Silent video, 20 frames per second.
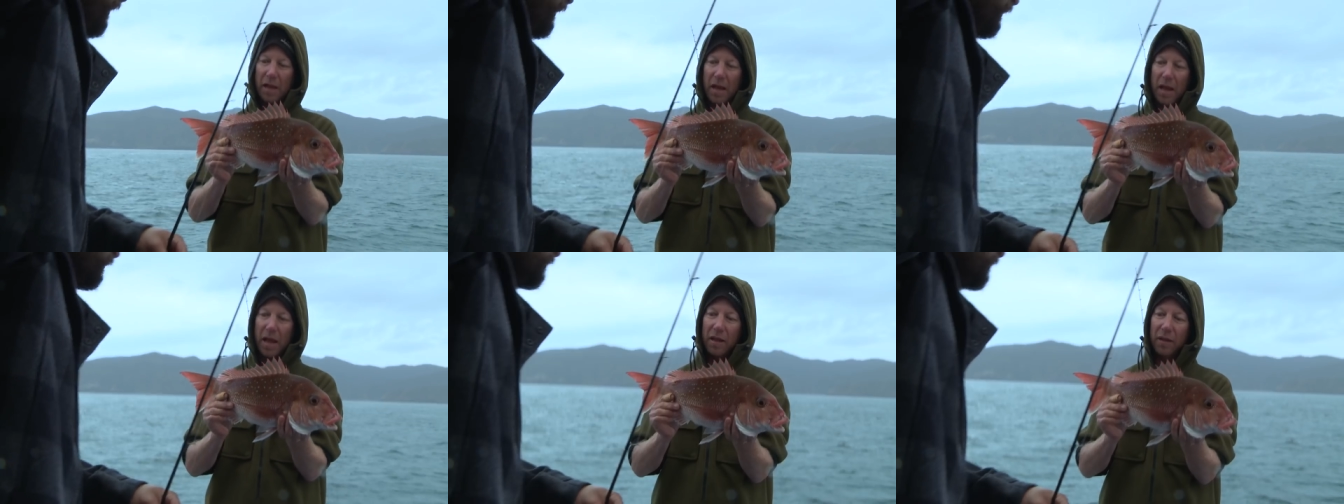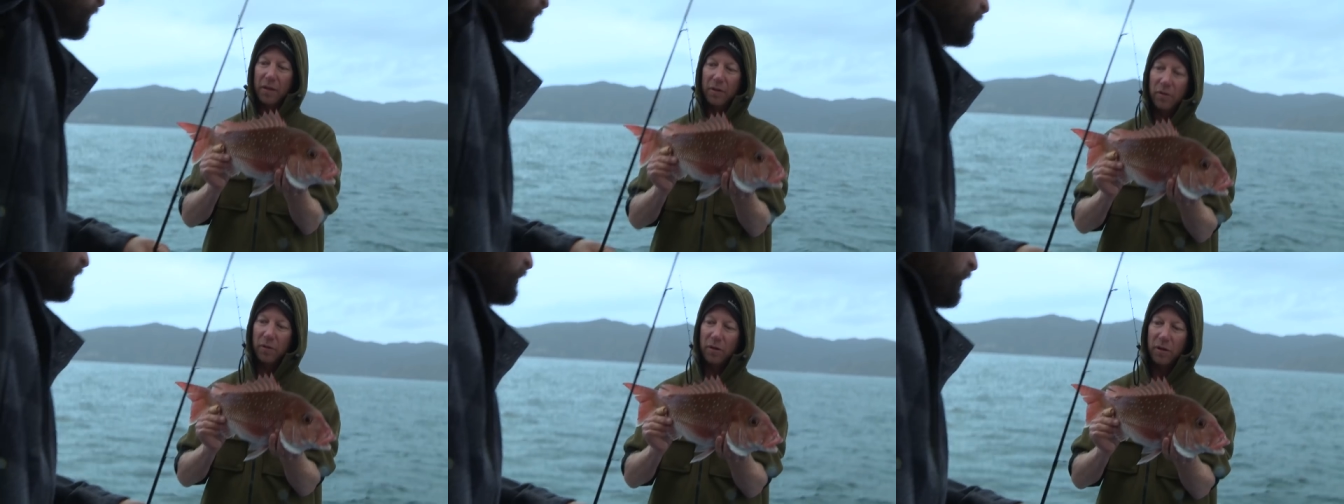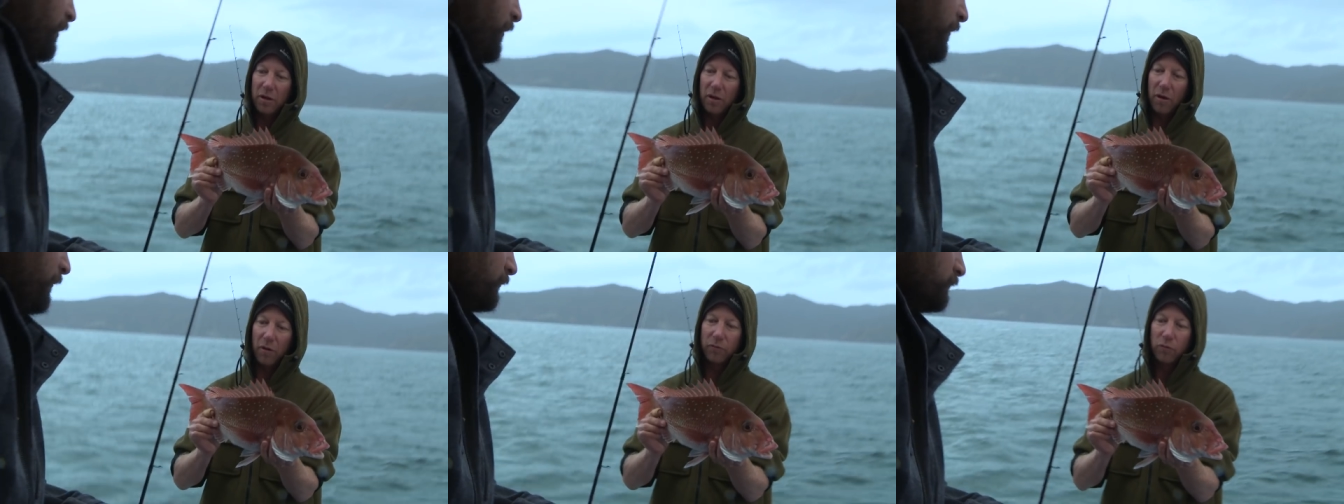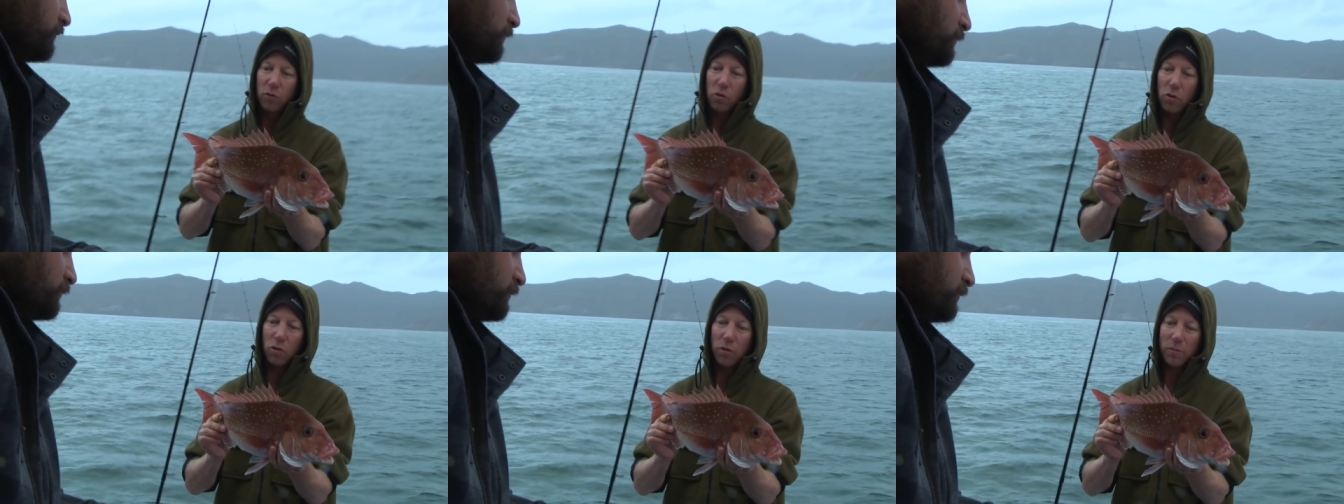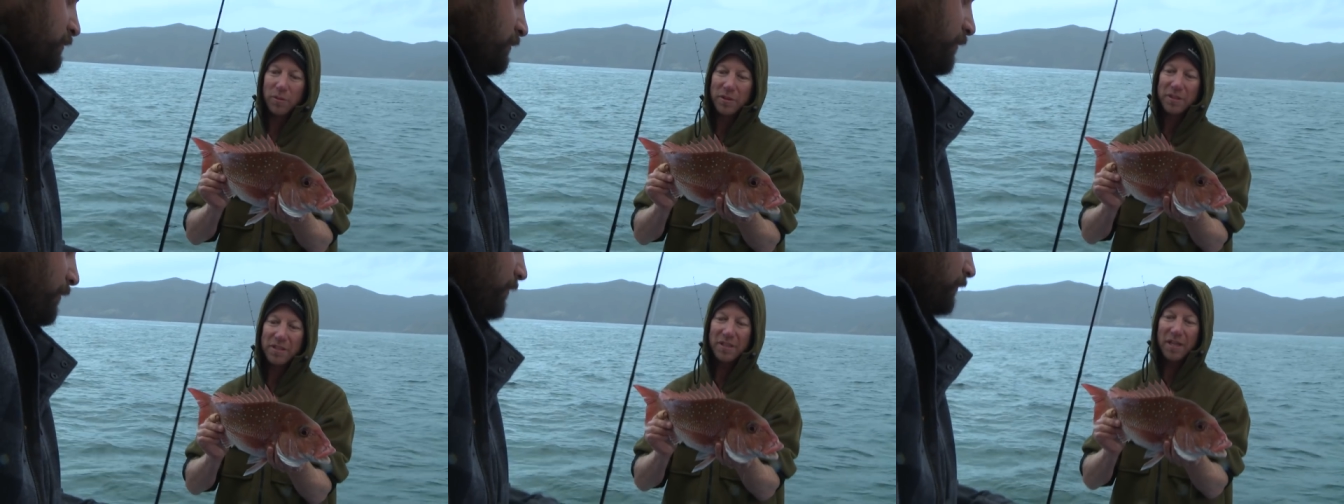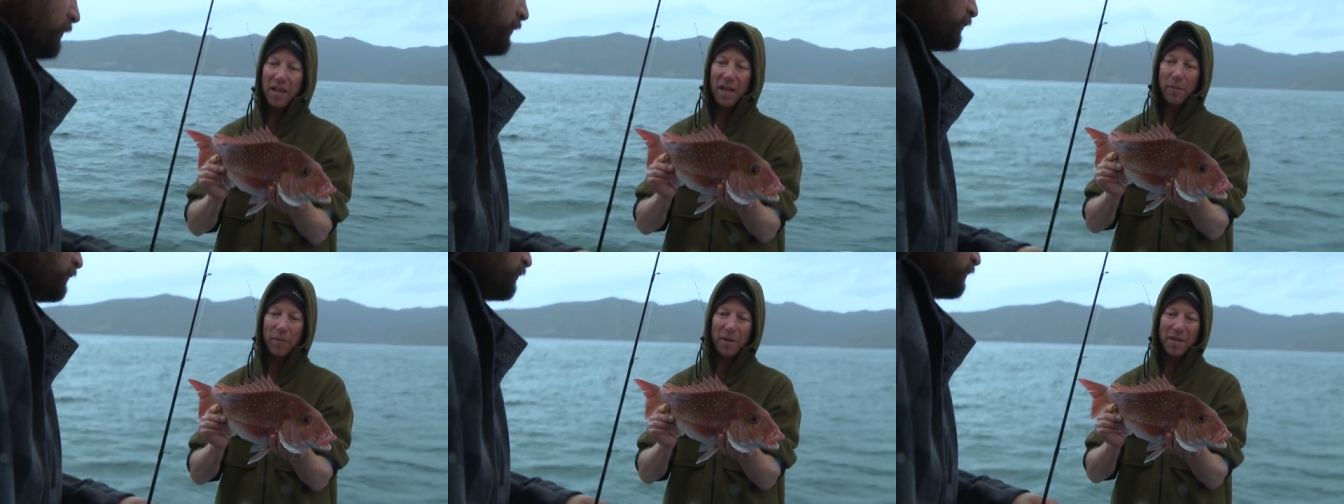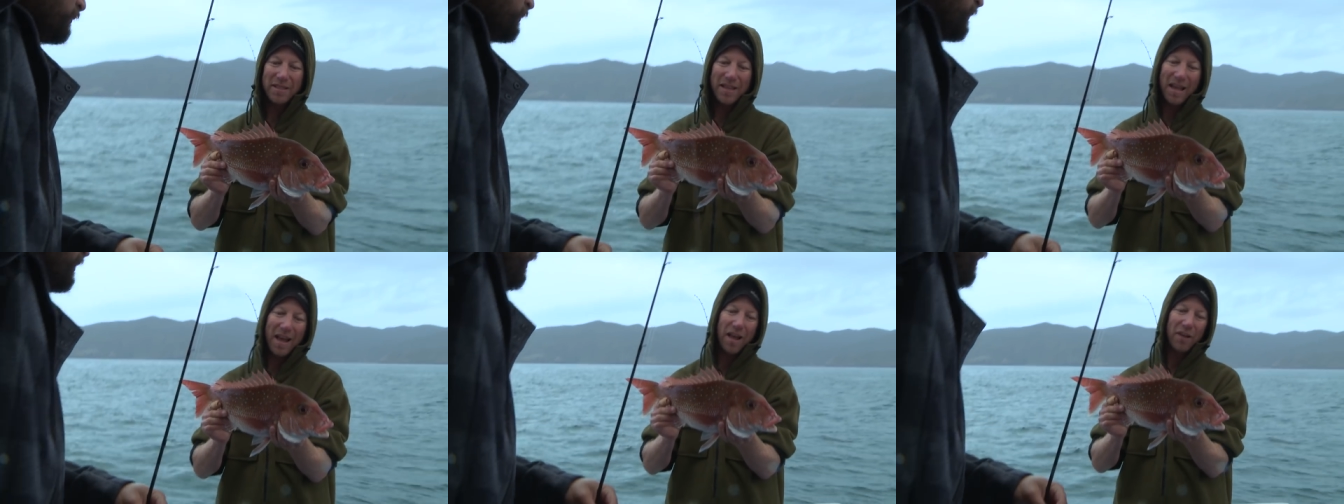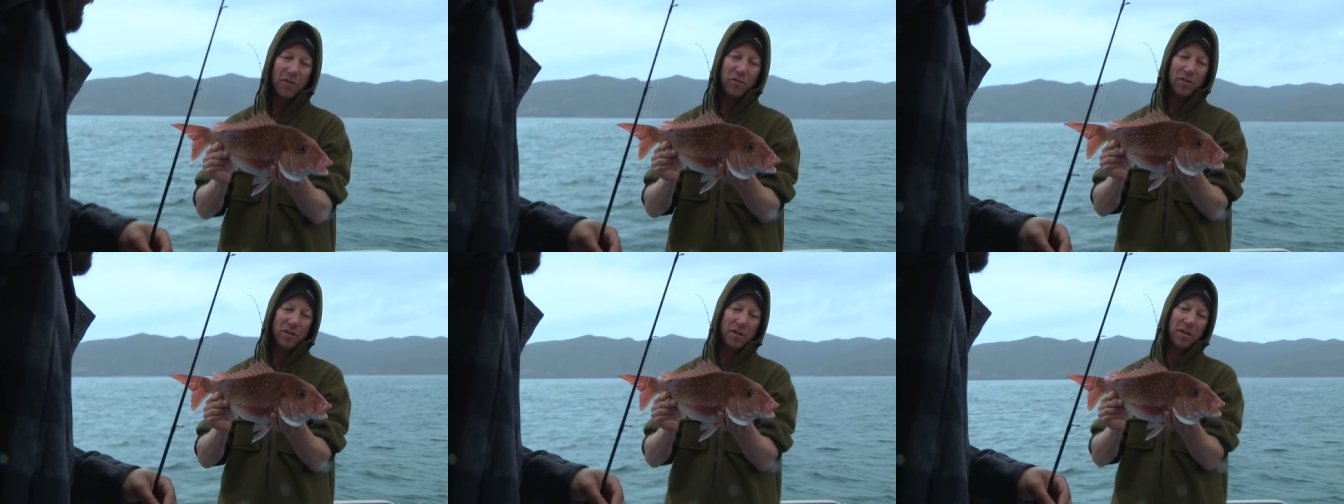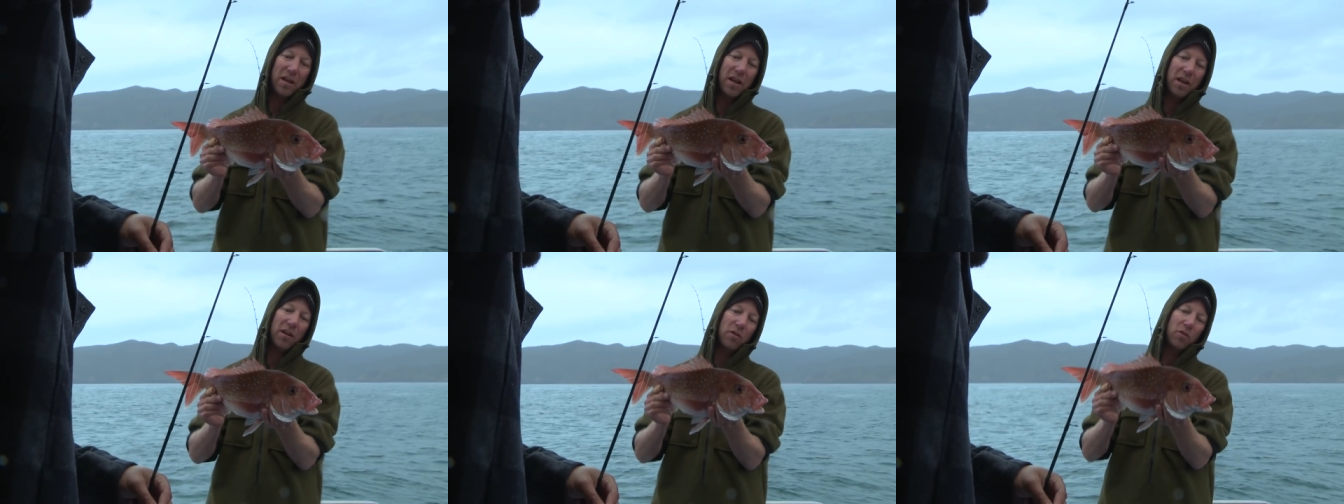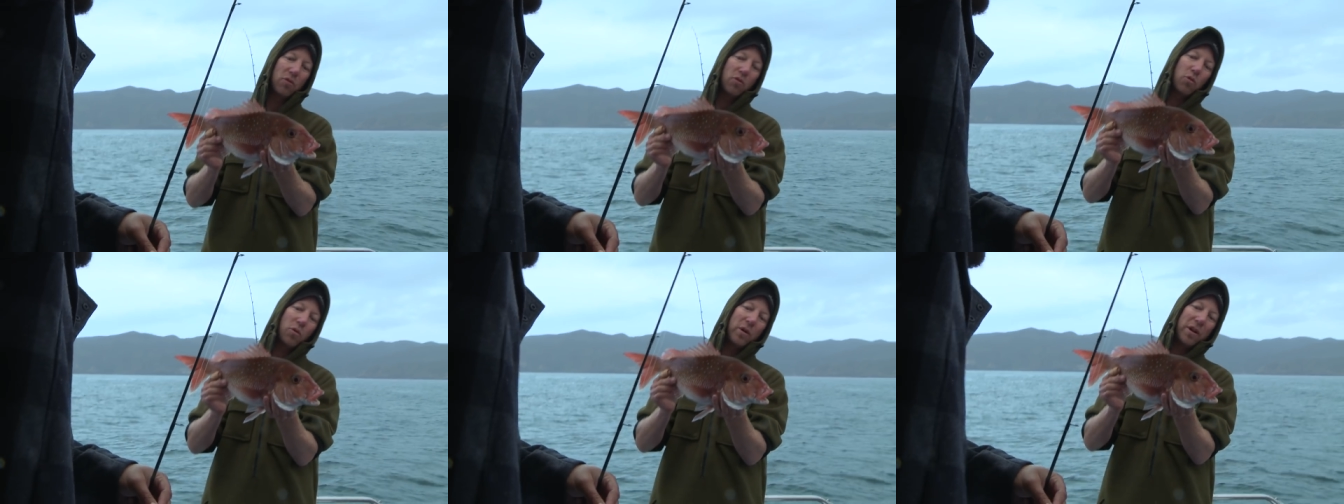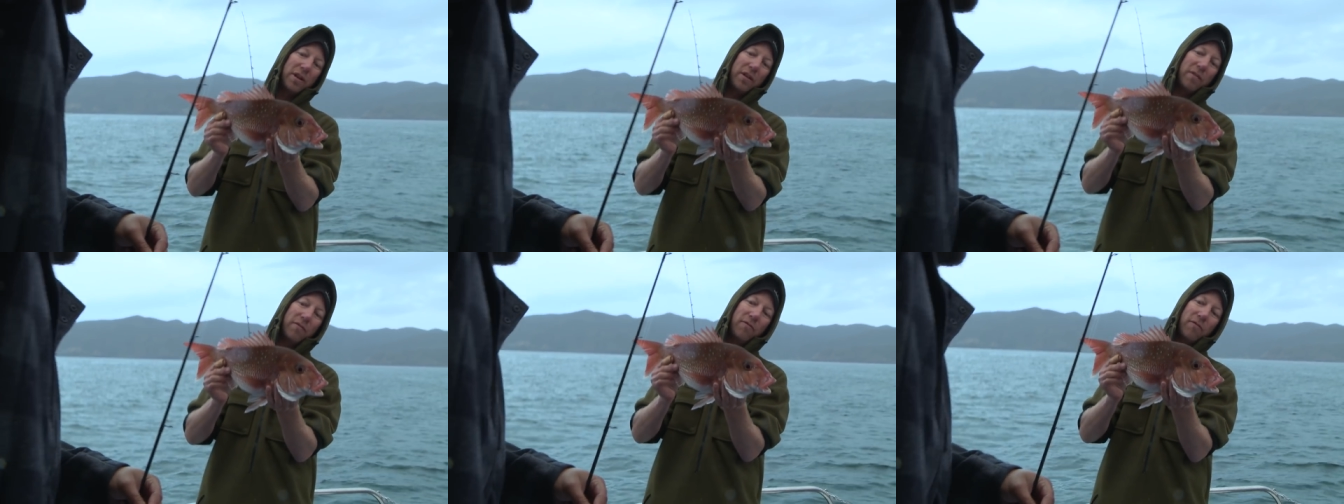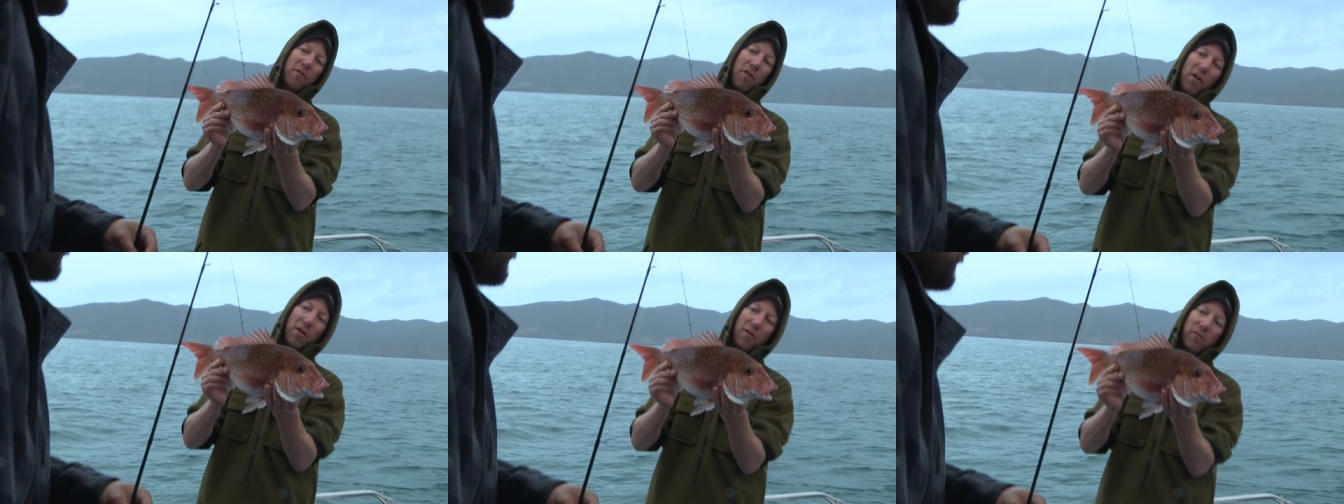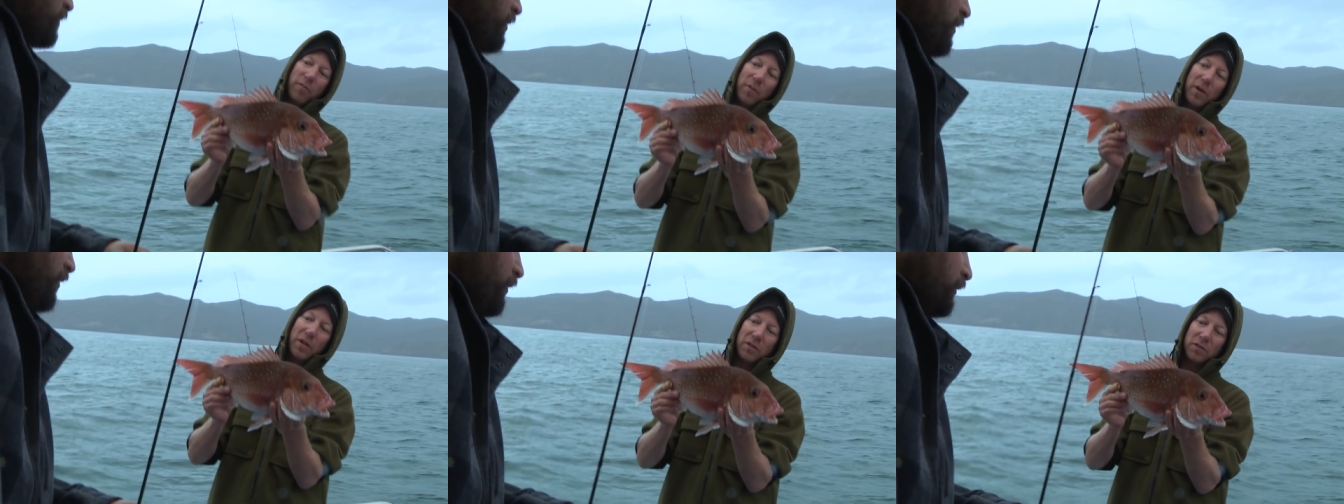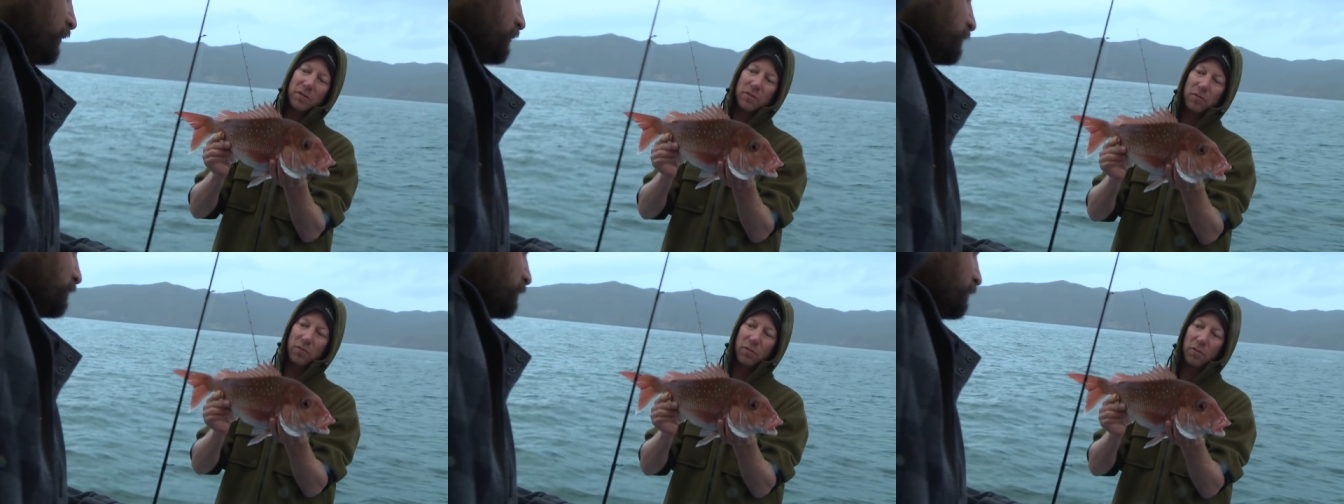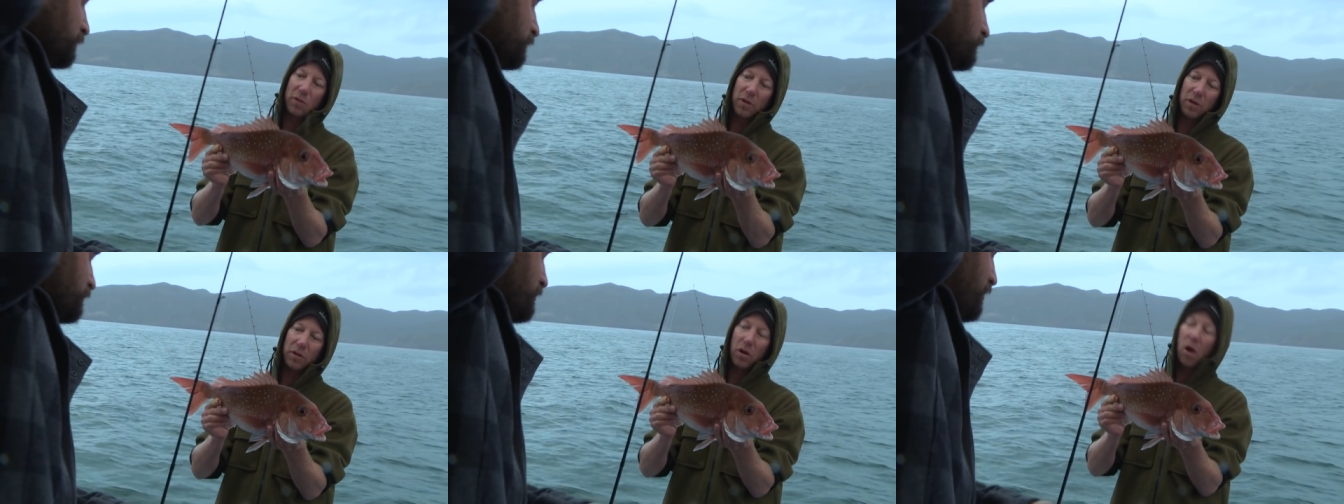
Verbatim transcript: And I've caught them as deep as one hundred twenty-five metres of water.